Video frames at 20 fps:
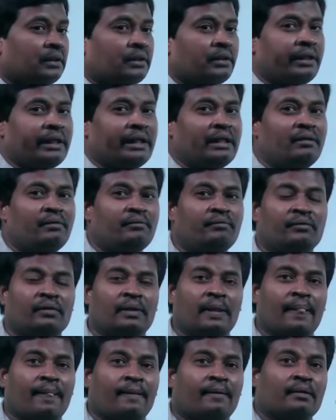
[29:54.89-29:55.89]
In
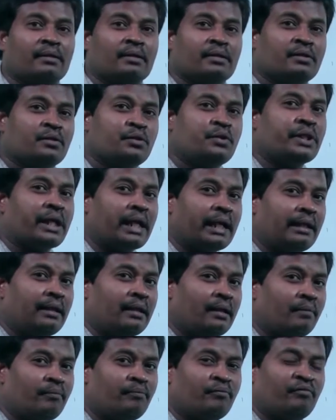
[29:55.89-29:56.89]

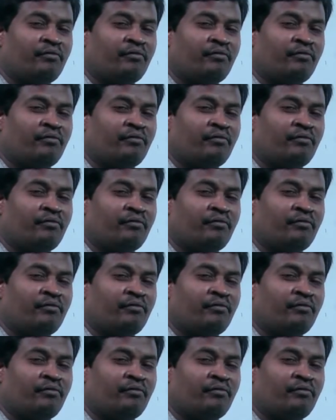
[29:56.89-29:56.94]
xylem,